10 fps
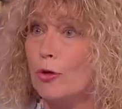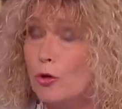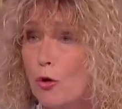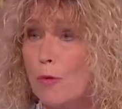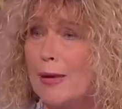
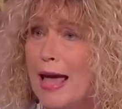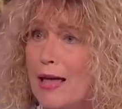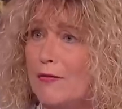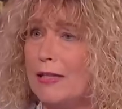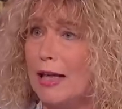You're
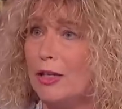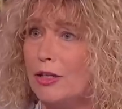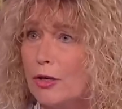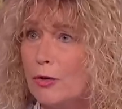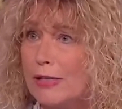behaving like a
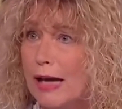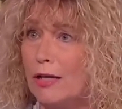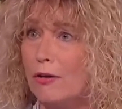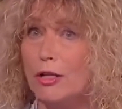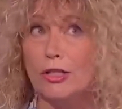news anchor